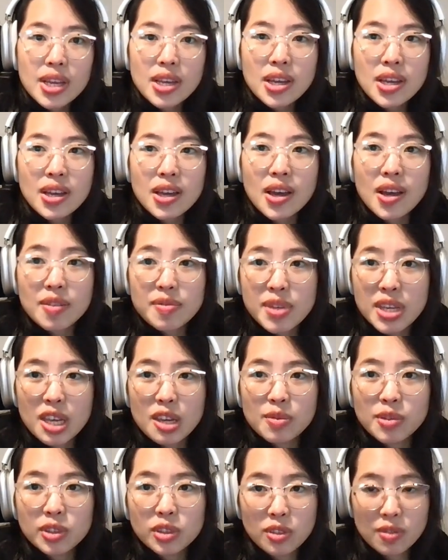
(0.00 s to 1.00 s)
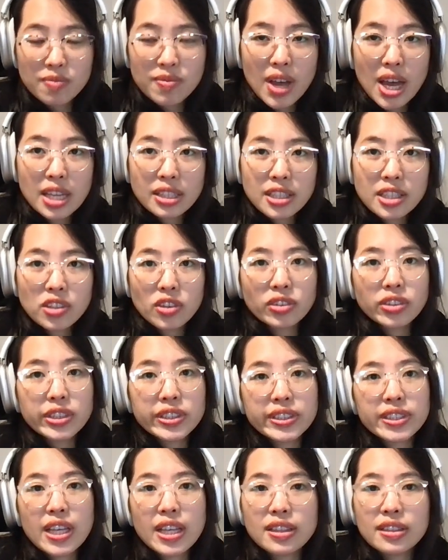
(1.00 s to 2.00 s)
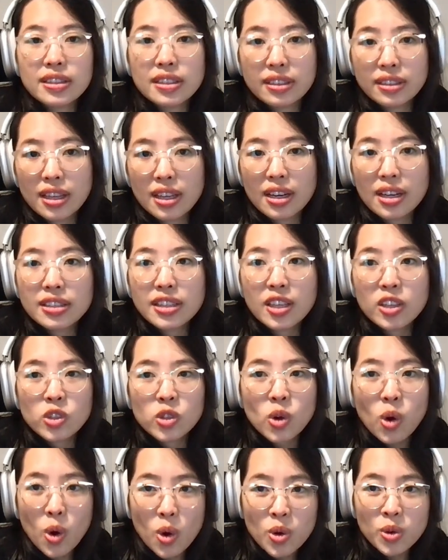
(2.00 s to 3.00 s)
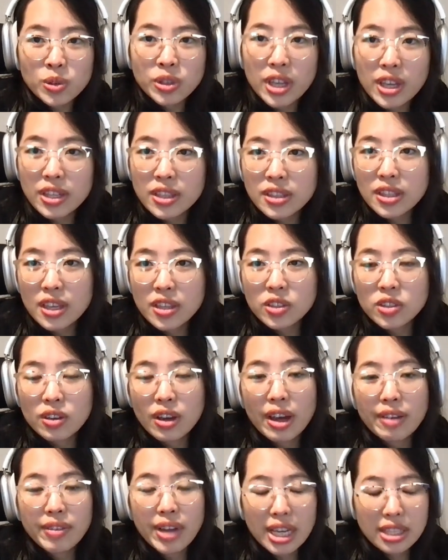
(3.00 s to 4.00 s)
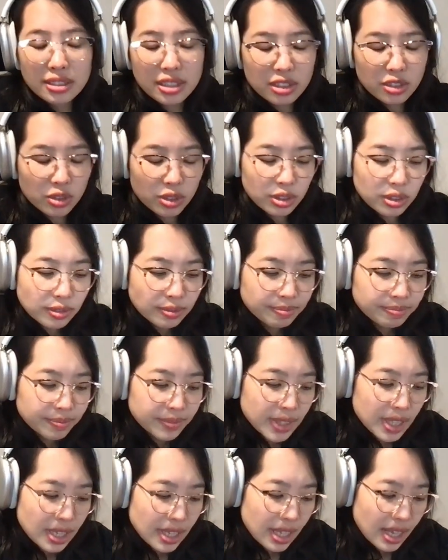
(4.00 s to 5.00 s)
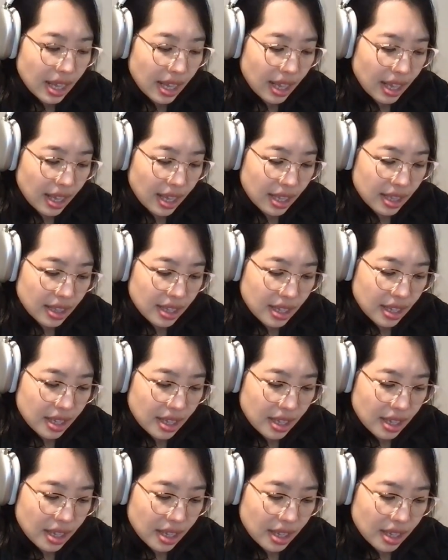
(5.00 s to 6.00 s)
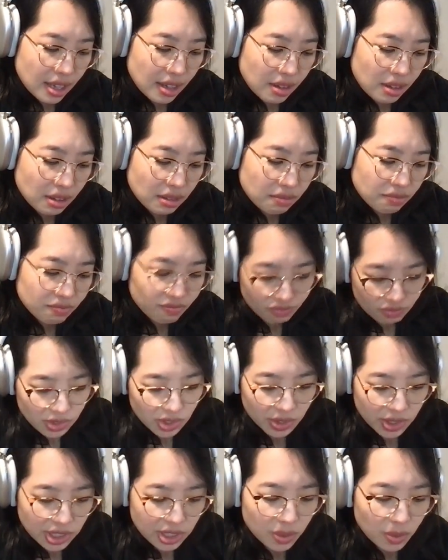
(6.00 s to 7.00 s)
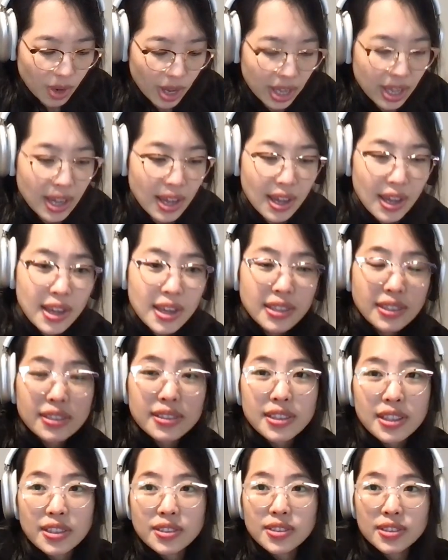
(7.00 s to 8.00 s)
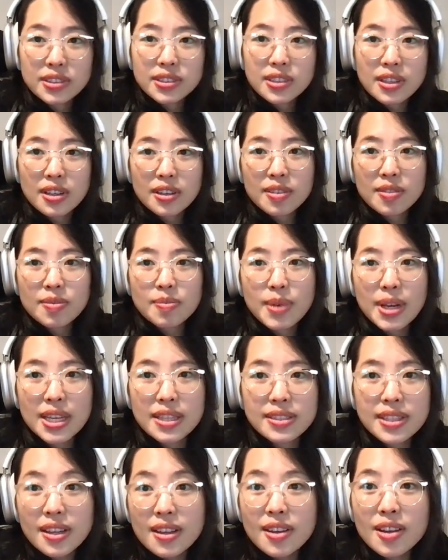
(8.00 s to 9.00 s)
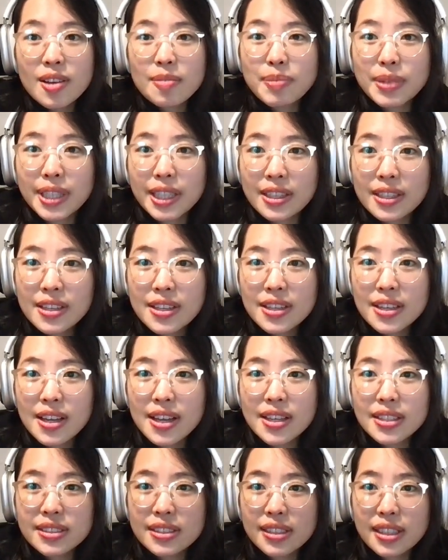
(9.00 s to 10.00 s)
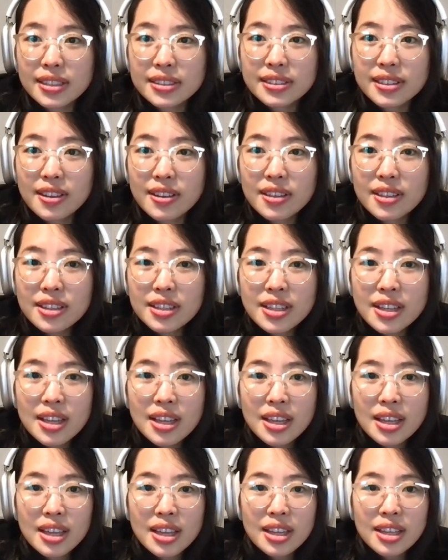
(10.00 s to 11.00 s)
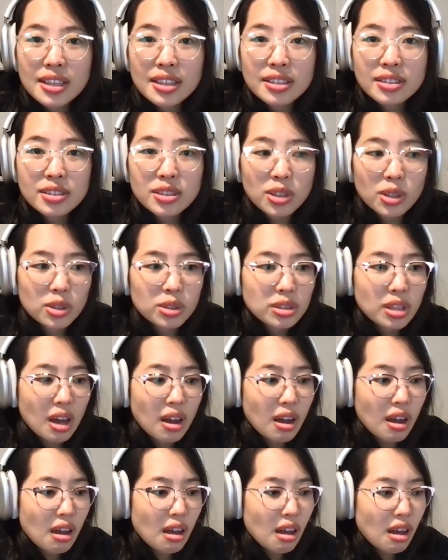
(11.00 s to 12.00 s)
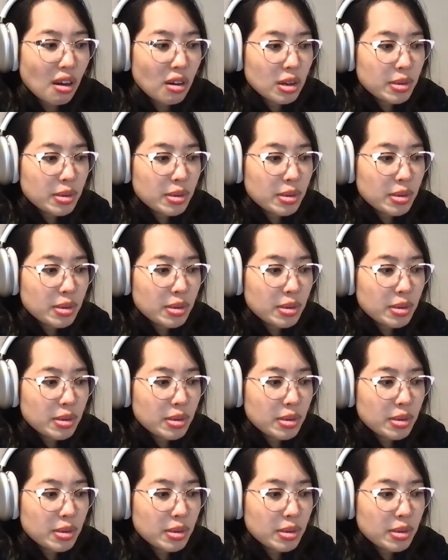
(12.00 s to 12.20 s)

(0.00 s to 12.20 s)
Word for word: uh, being able to find and understand the data that you own and that you have access to and uh, the reason why I decided to start my second company, uh, Select Star. So our